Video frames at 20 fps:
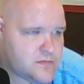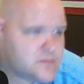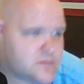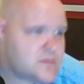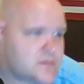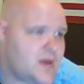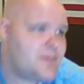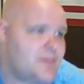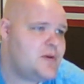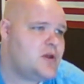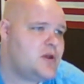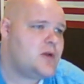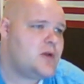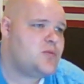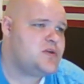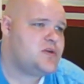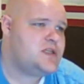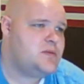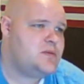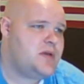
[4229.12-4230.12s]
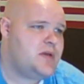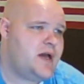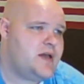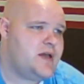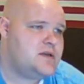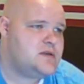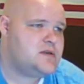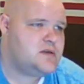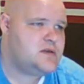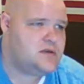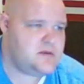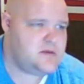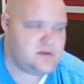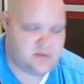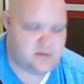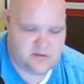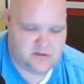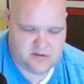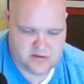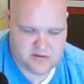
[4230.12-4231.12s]
gonna look up what TBI is
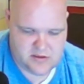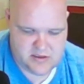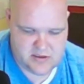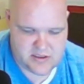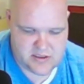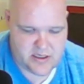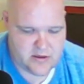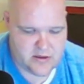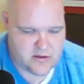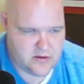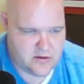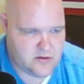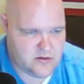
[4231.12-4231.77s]
because I don't know.